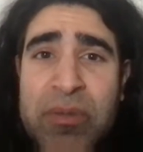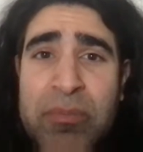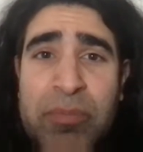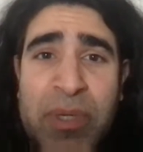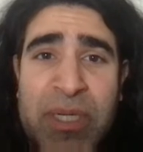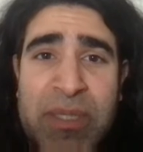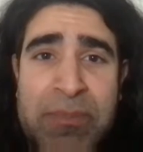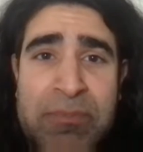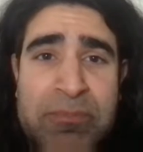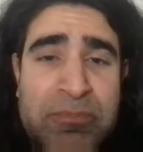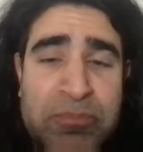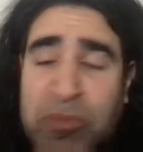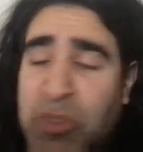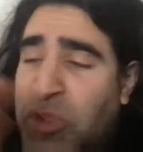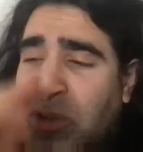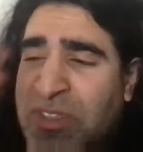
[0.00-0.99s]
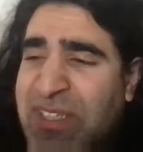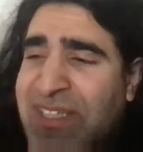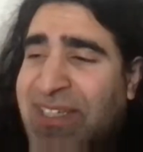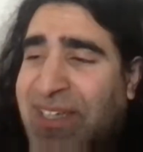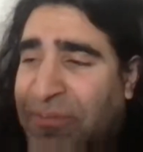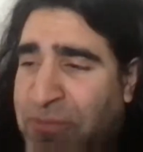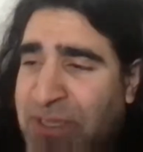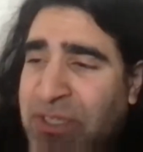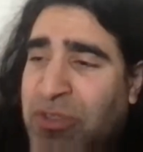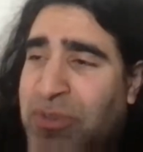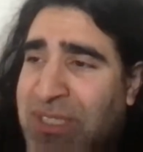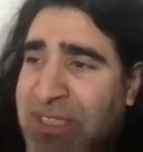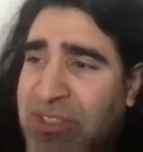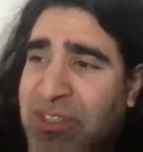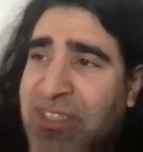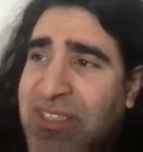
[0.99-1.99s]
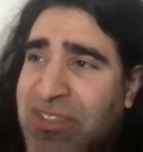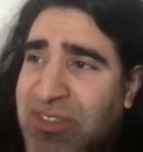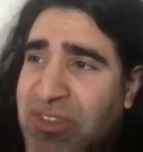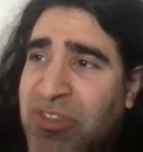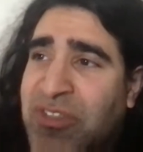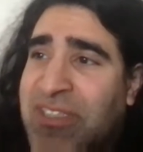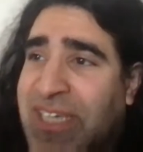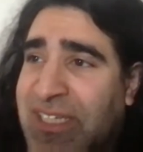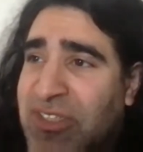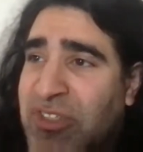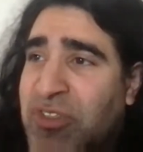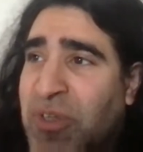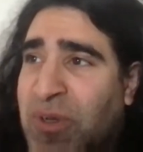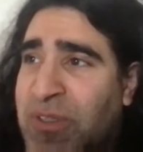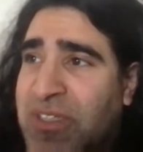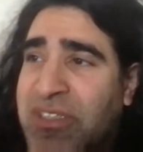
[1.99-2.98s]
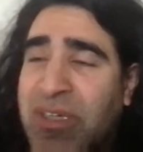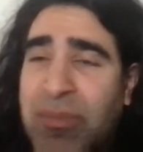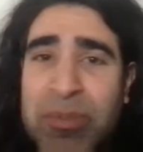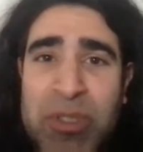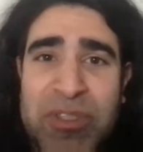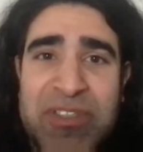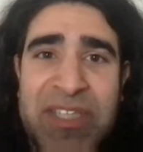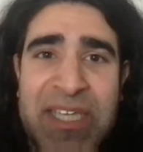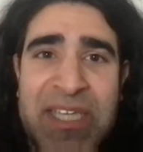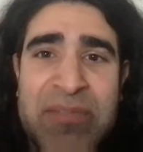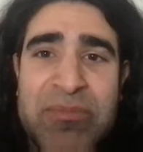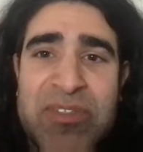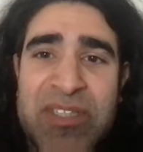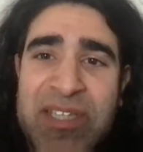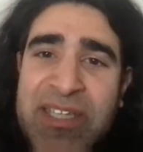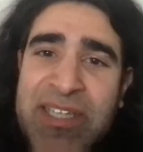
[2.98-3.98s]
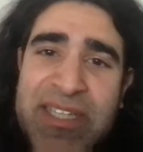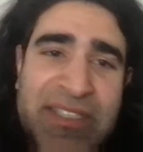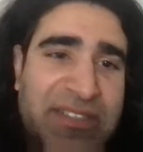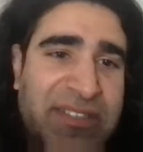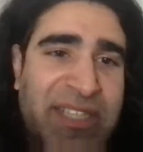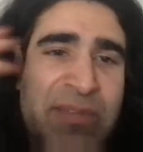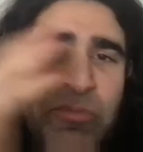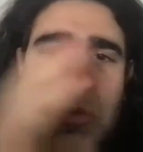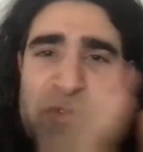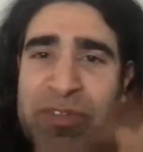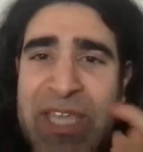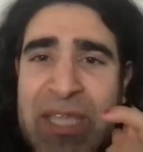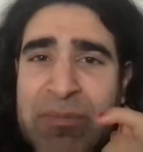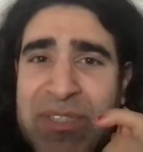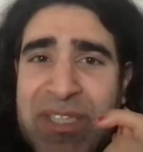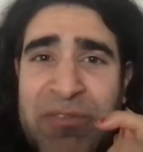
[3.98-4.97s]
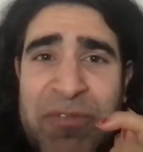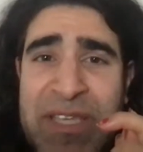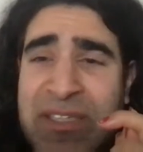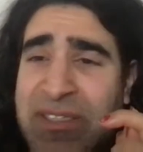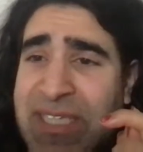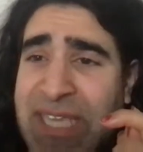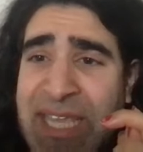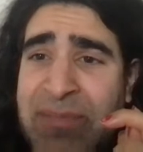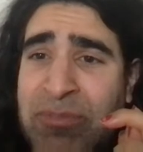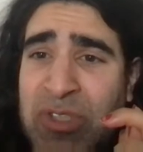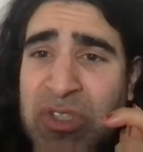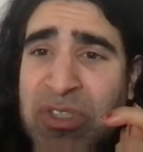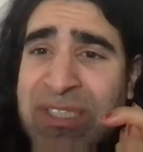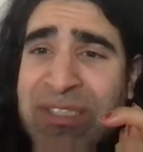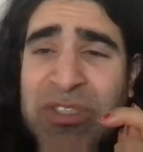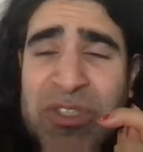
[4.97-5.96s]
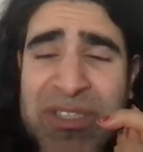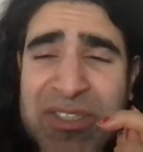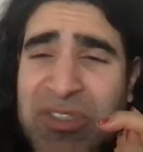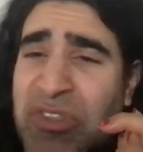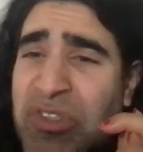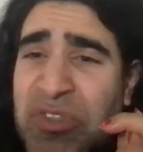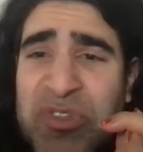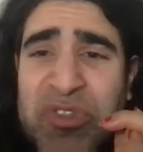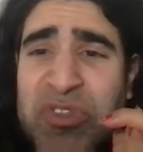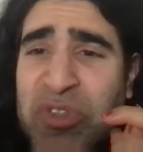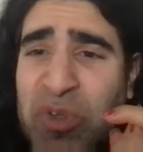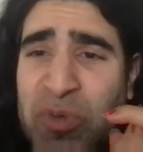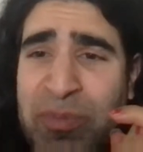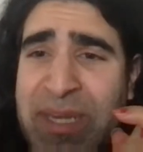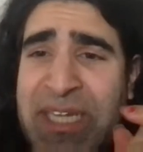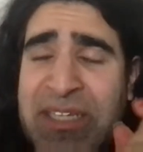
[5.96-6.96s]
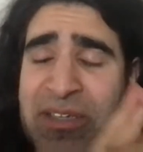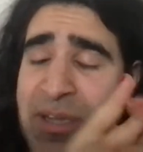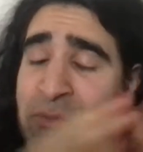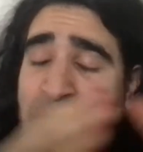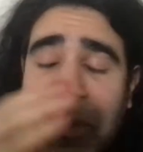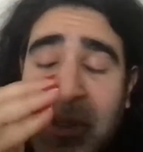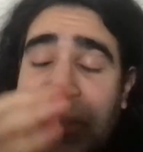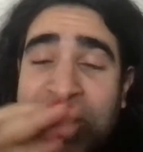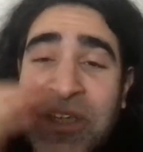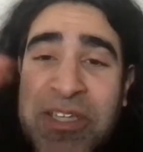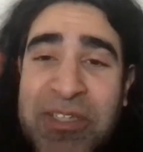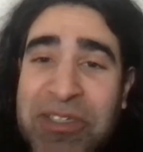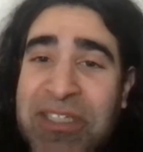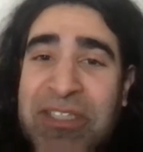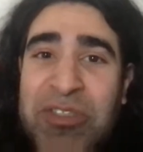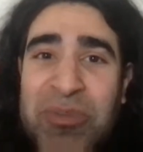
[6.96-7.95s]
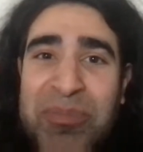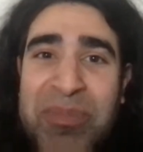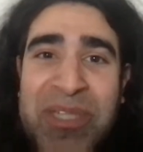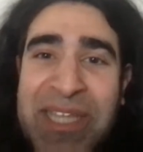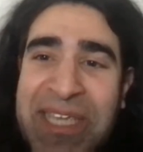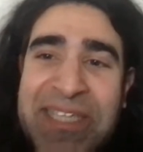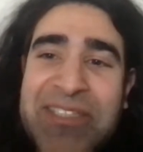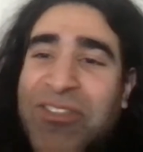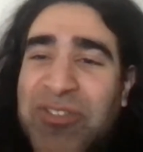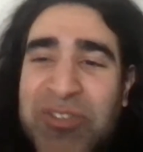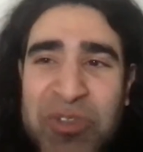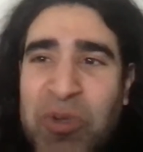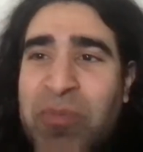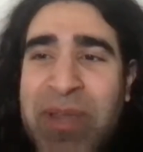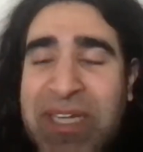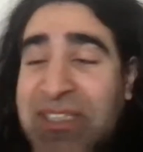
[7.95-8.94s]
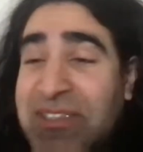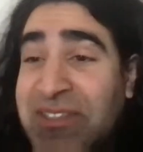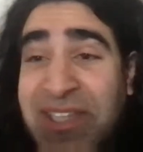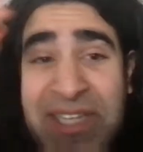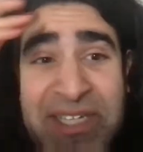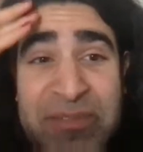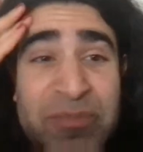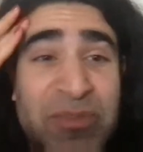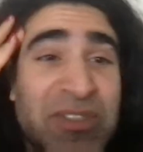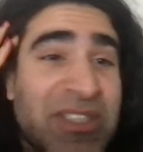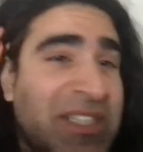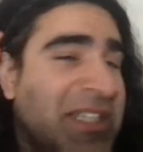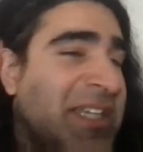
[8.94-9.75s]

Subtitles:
But music, I think you need to listen to that song a couple of times. Same with games. I think games you need to listen to you need to play so many times.